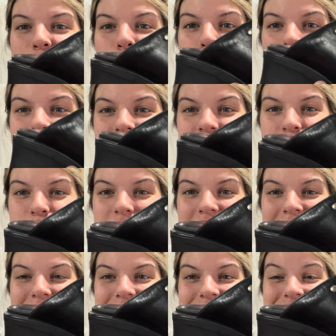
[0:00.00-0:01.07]

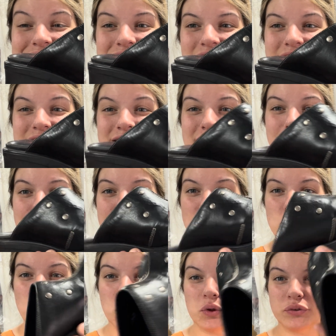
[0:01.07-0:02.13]
Y2K studded
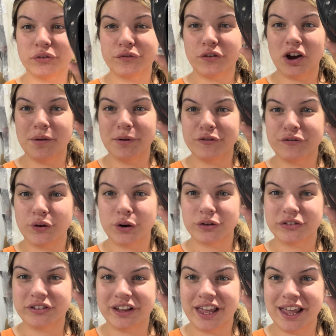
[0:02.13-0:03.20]
mules from
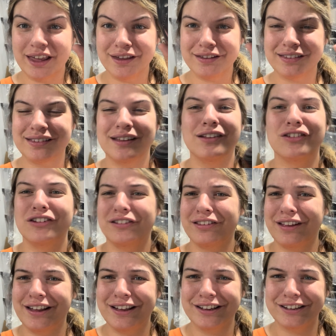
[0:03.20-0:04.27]
First Kiss. It's just
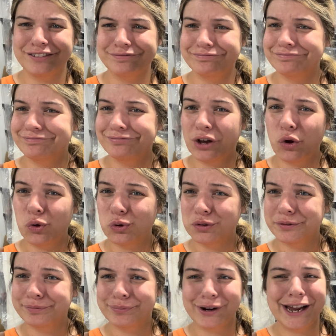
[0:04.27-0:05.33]
like a
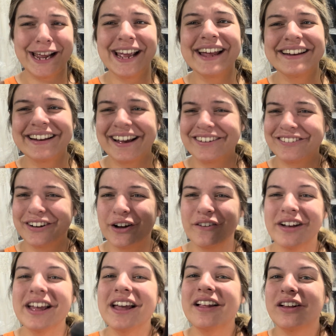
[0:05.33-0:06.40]
old brand. I don't know.
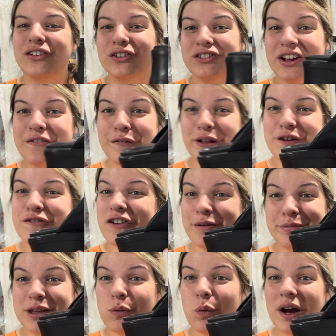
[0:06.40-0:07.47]
These are definitely
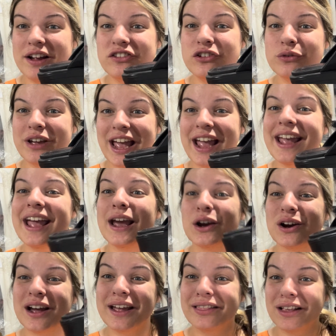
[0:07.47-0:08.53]
from the Y2K
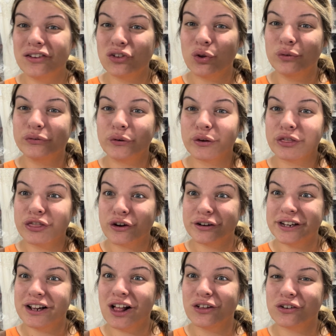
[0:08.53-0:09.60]
era, and they sold for
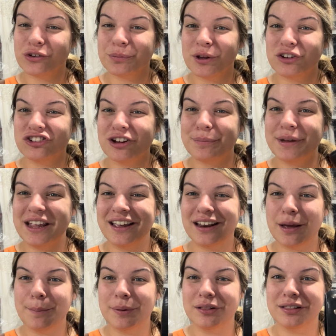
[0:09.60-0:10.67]
$30 plus shipping, and
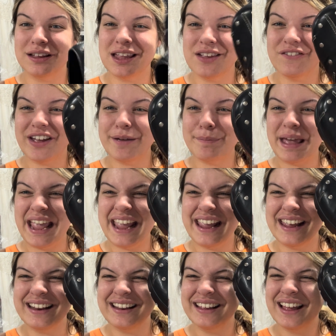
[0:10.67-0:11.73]
I believe I
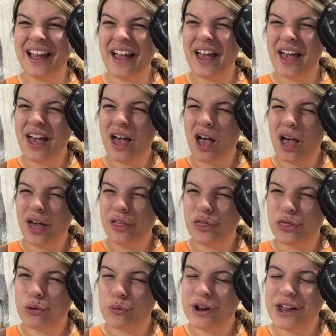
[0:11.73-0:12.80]
paid
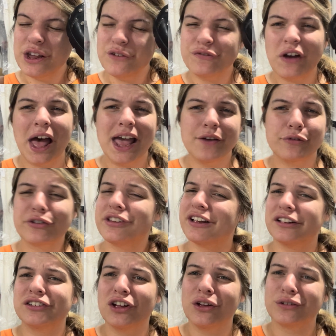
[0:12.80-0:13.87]
$3, $5, or
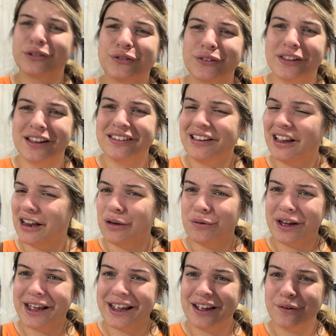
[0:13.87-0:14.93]
$6 for these.
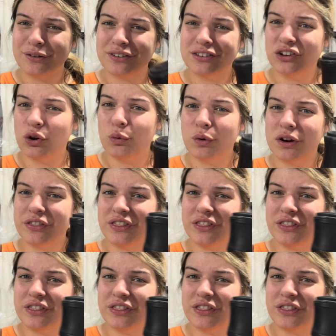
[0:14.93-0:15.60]
Anyway, it was still worth